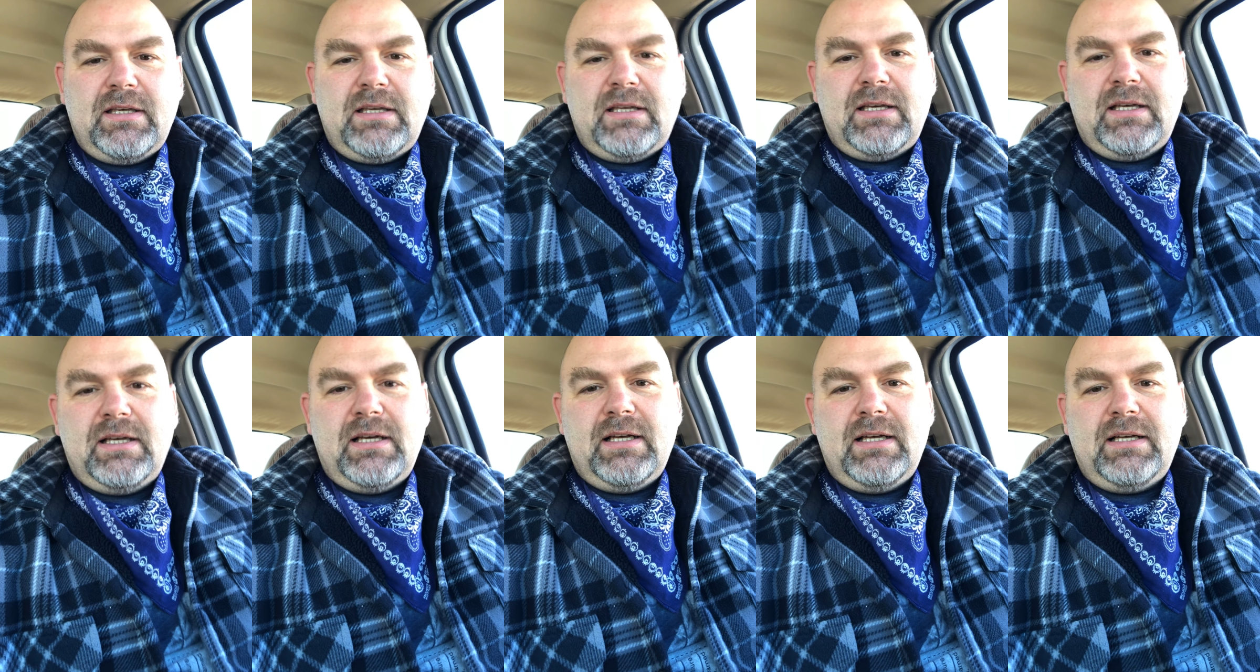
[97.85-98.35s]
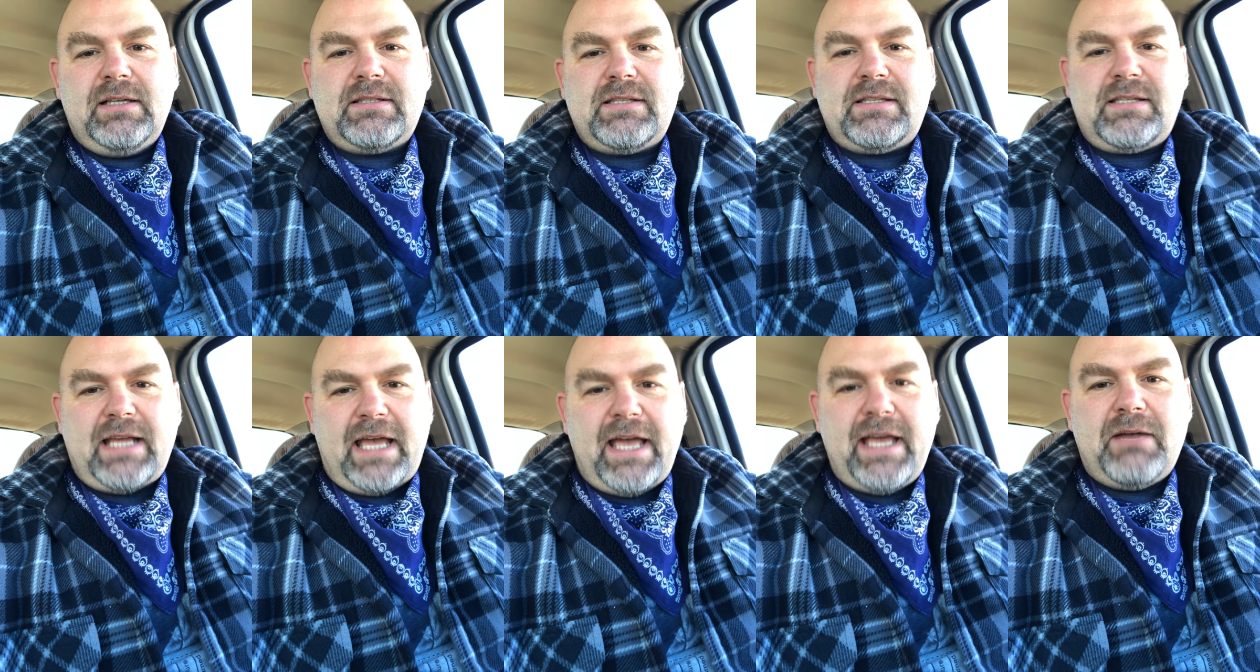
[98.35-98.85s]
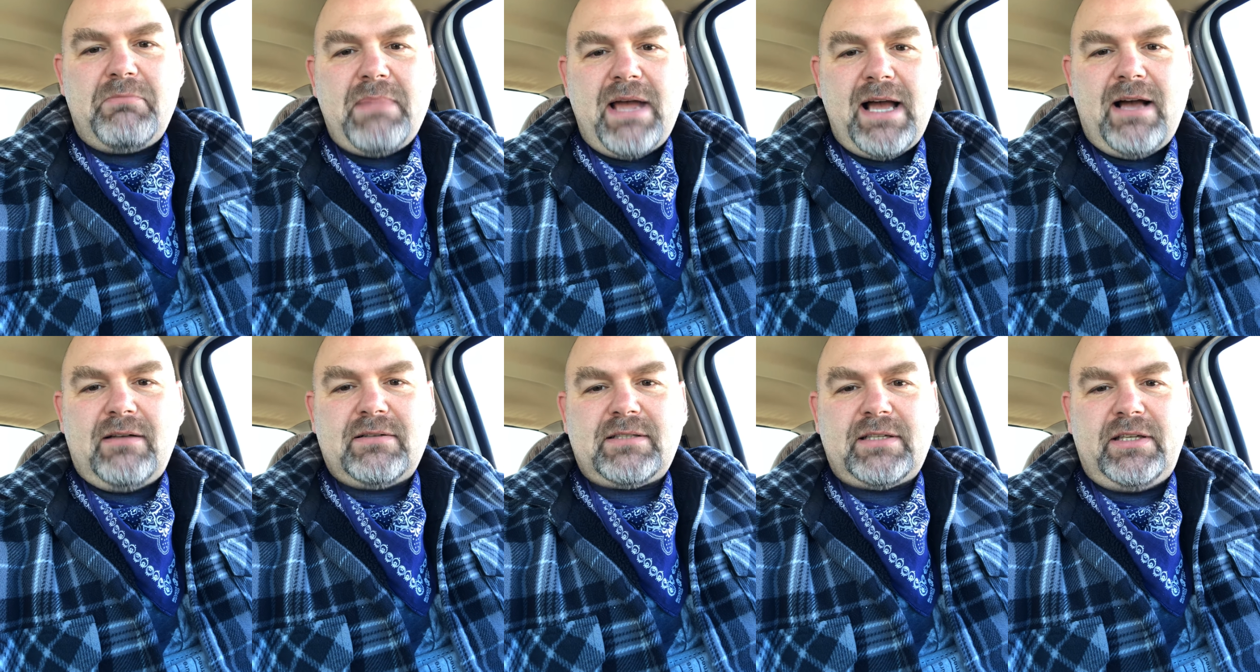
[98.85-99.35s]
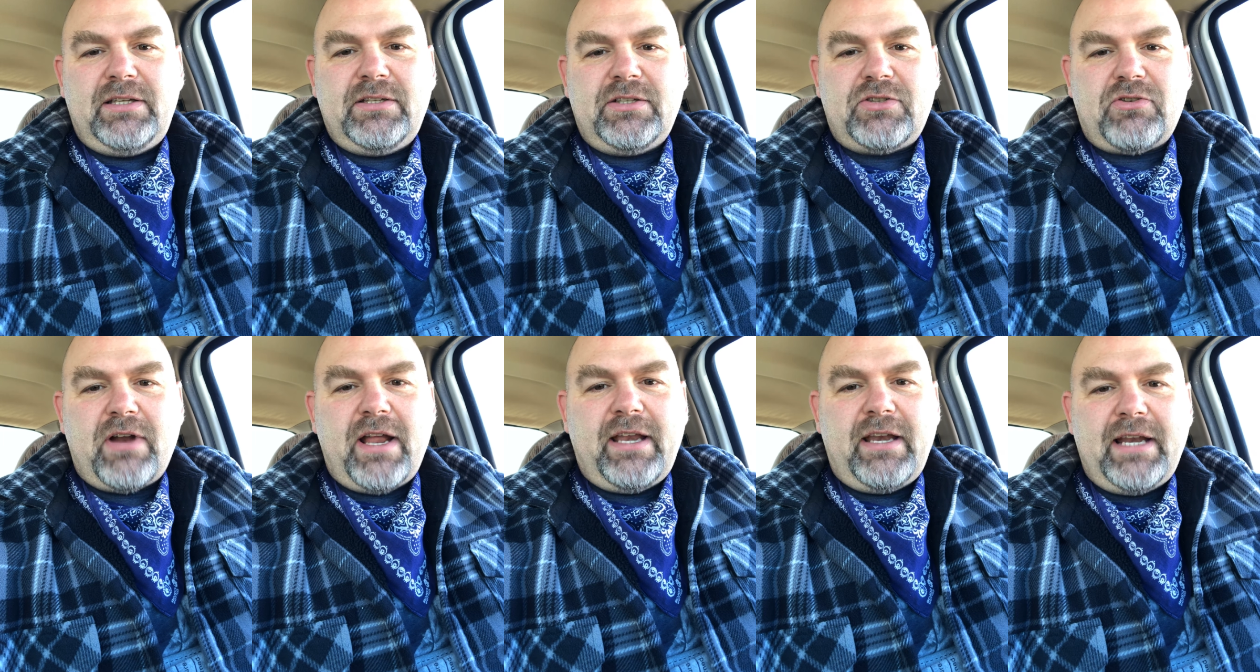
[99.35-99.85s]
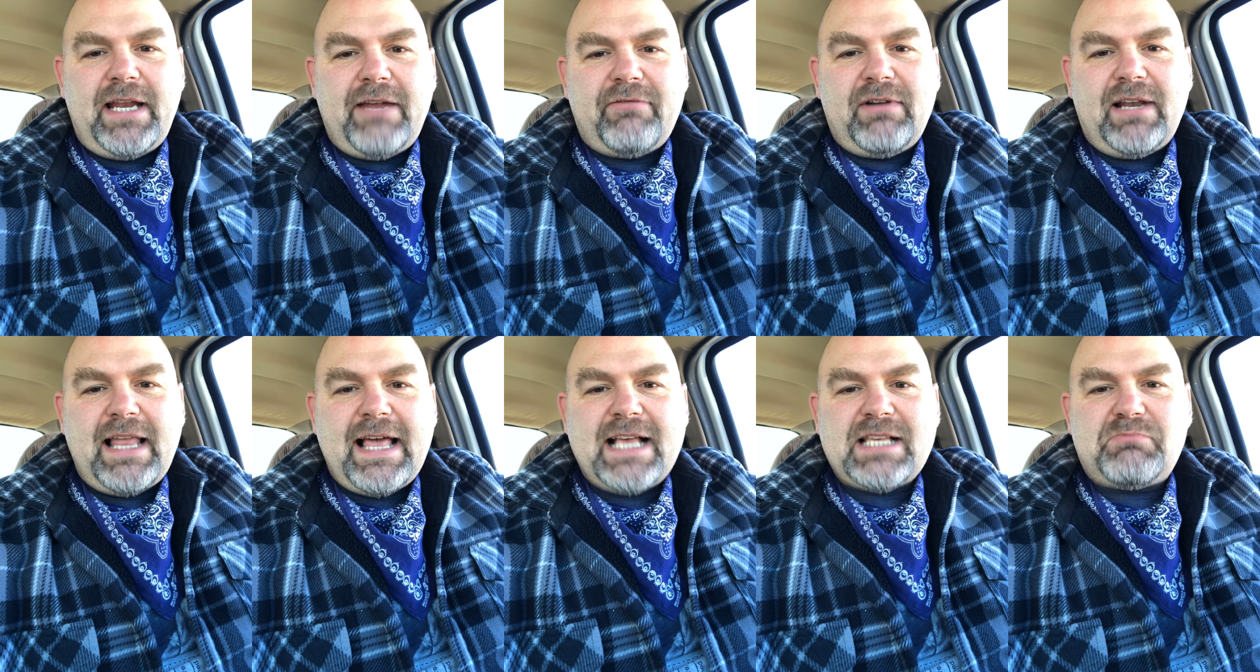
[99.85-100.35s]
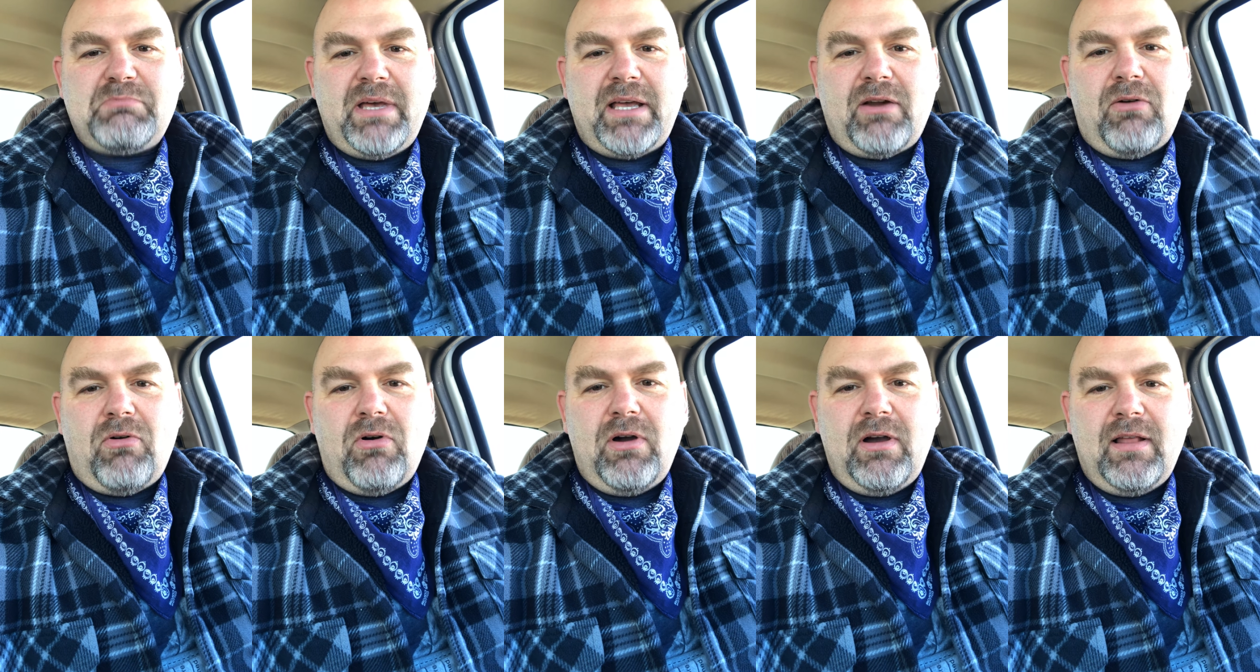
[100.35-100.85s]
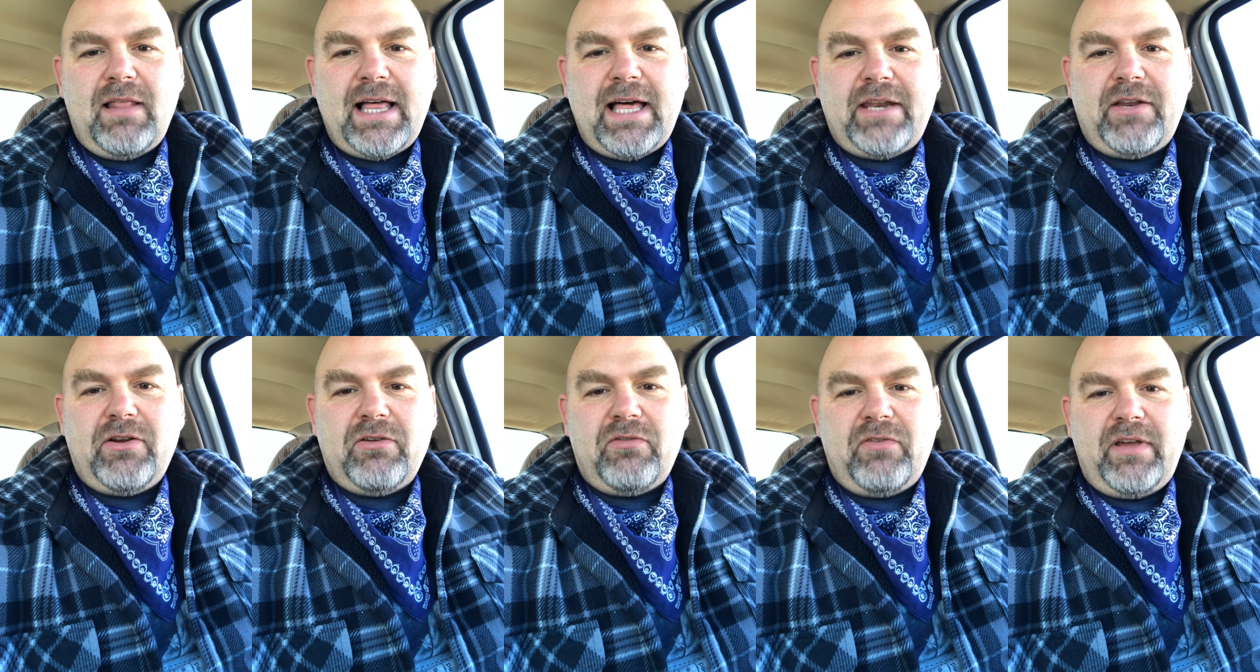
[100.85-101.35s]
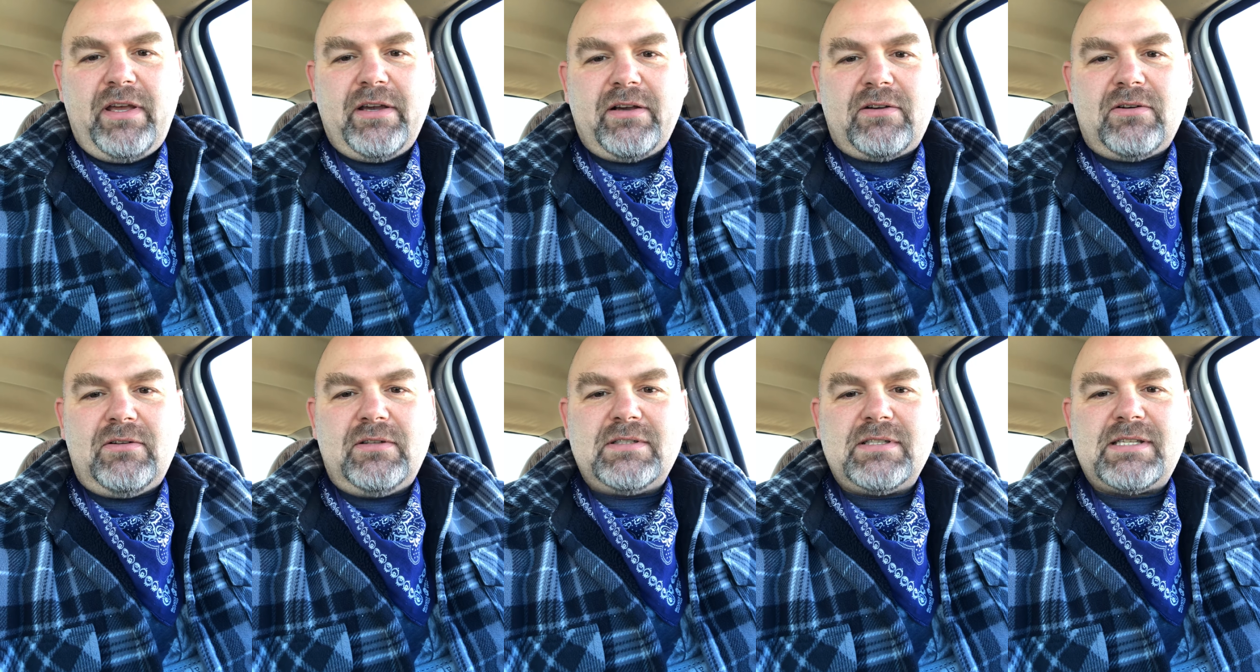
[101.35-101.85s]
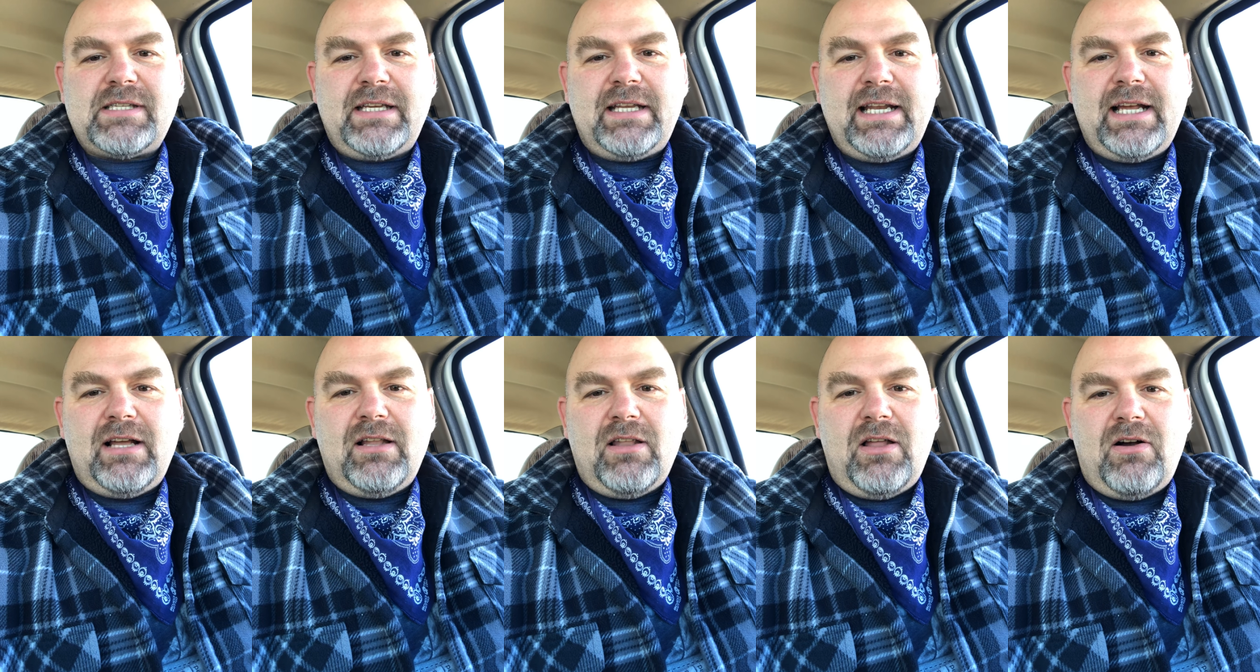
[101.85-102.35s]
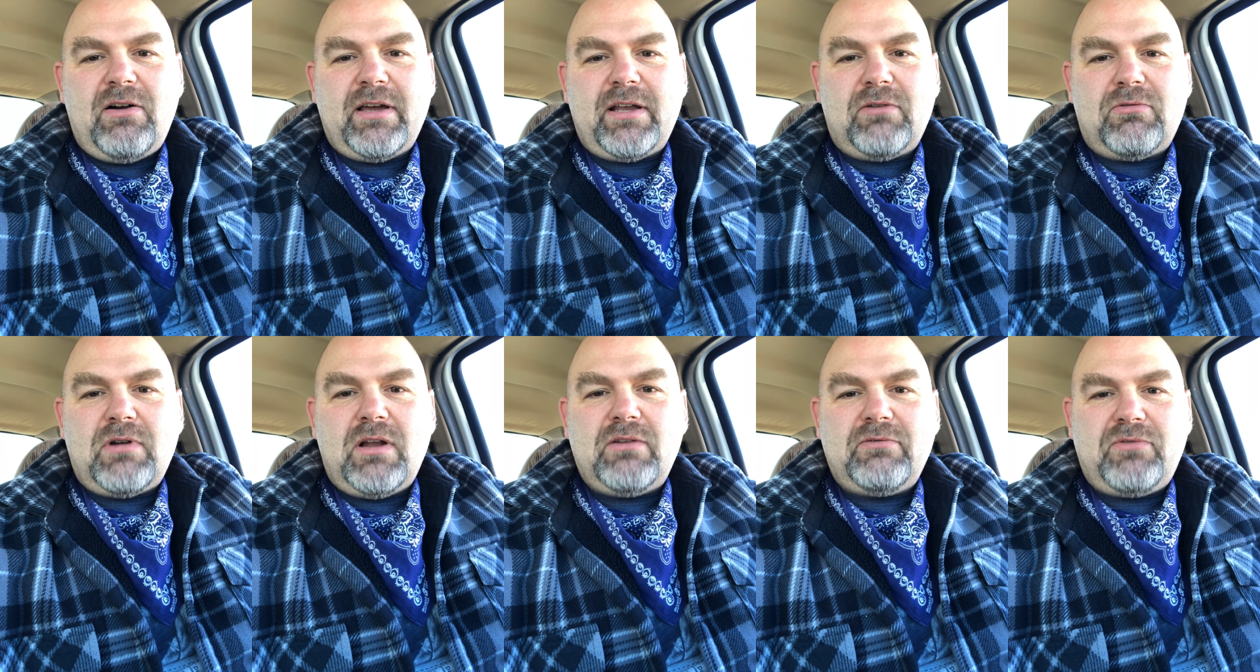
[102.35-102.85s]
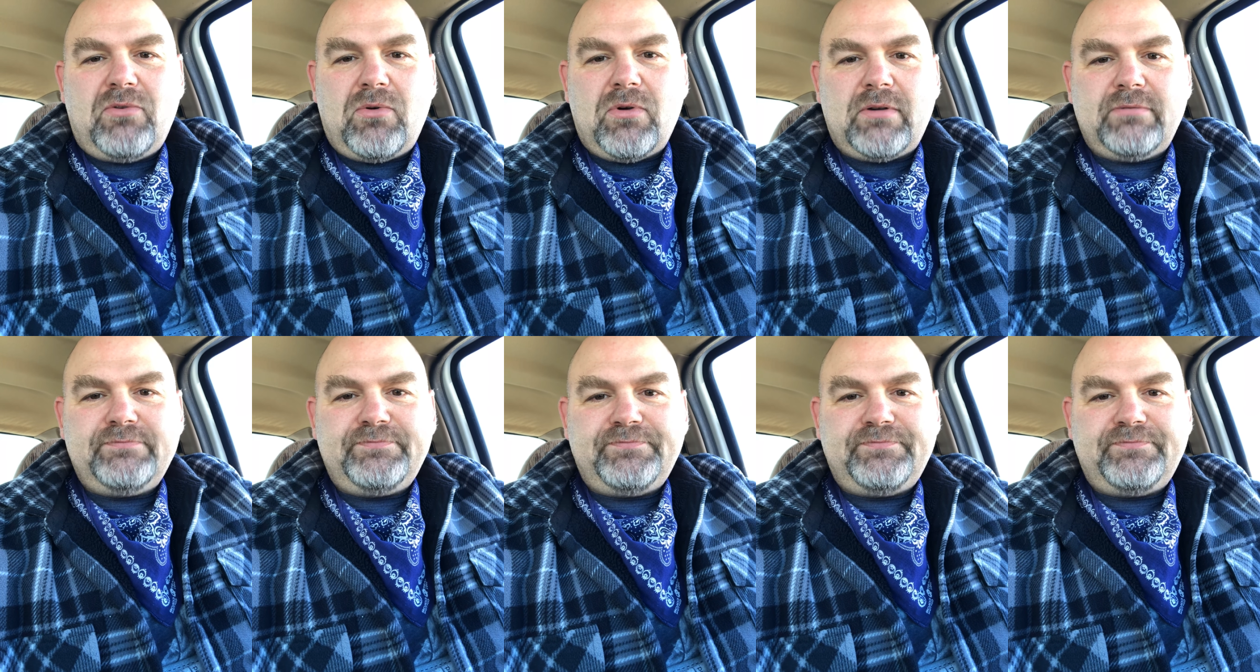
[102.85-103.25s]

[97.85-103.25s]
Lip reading: It's tantamount to you draining every last bit of oil out of your vehicle and seeing how long it'll run for.